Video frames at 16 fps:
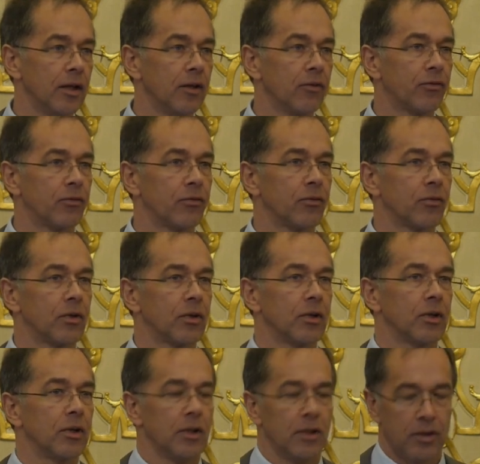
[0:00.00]
if
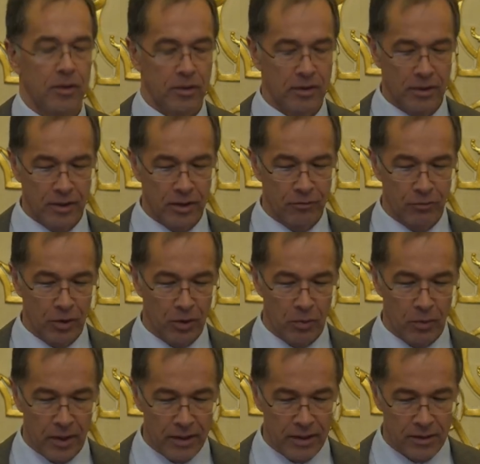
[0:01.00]

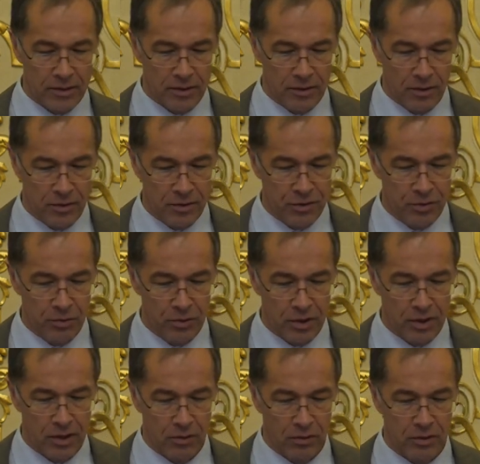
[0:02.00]
required, the
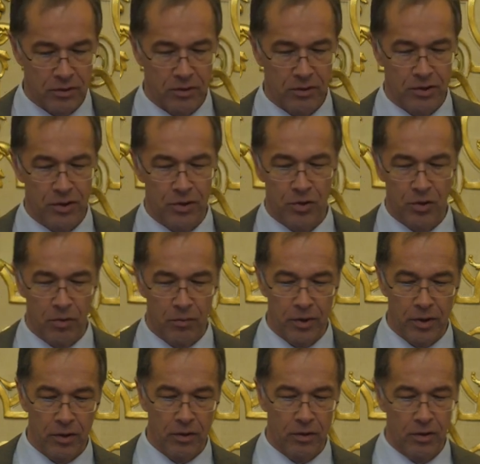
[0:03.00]
student can also
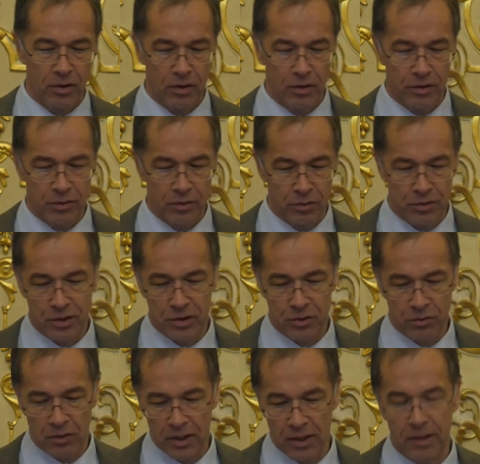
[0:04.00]
determine
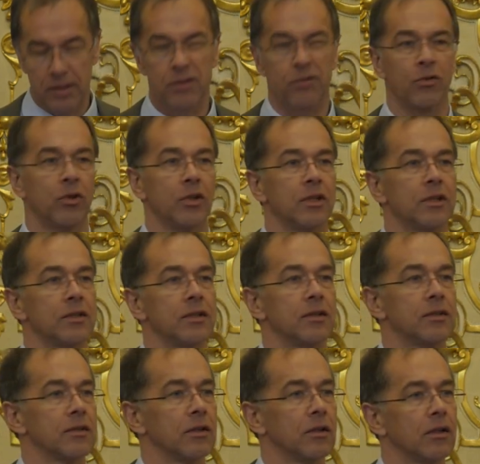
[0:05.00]
usage rights, for
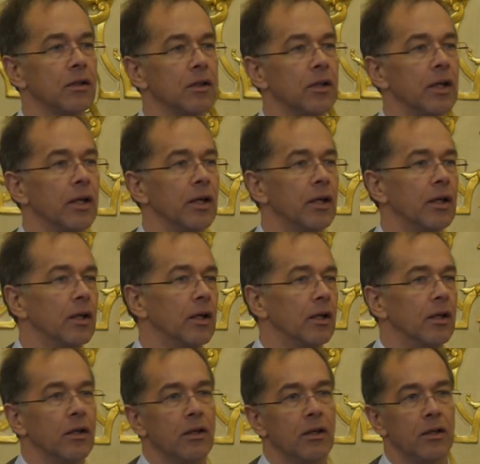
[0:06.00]
instance,
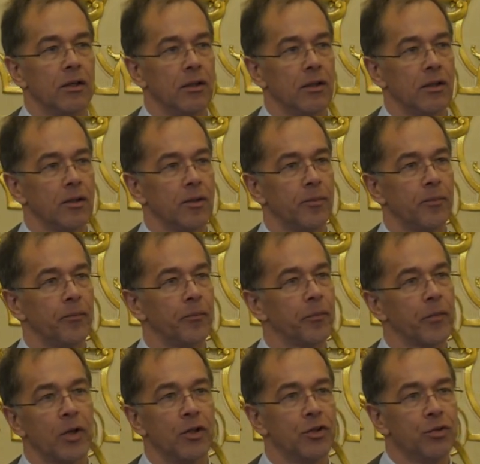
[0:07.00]
a
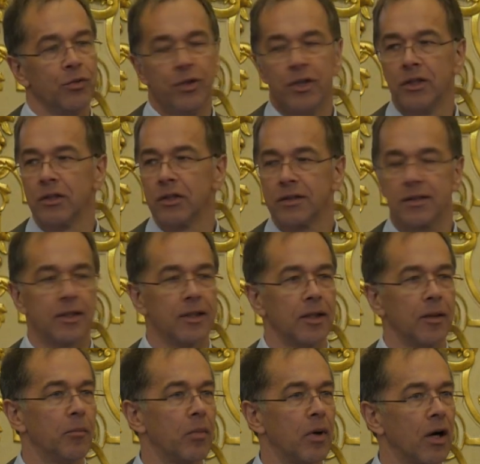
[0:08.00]
2 years
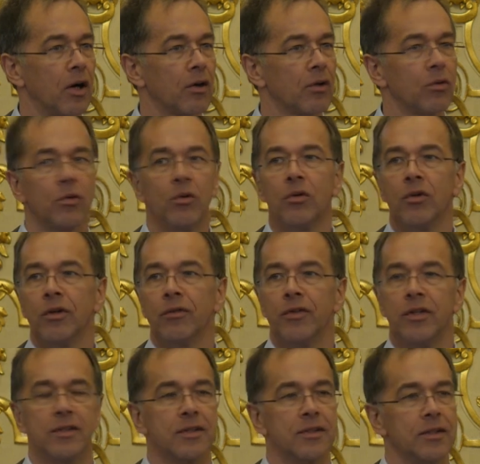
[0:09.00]
embargo
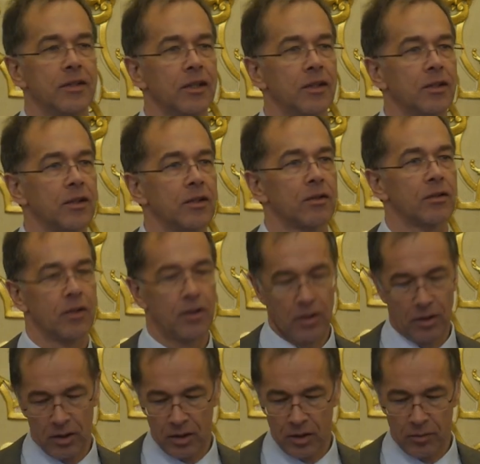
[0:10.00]
if this is needed
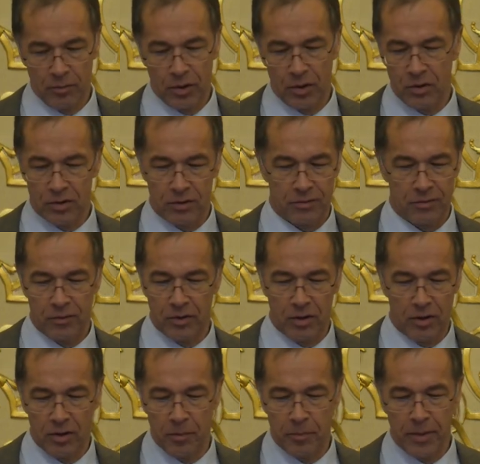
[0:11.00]
because of
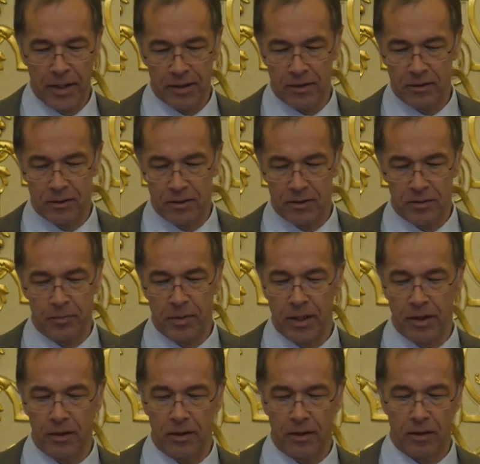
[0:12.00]
patents
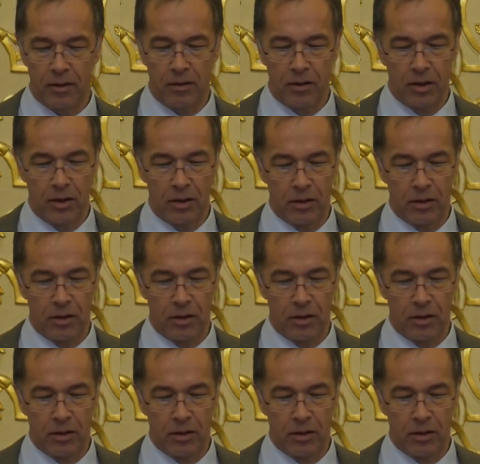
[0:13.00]
pending.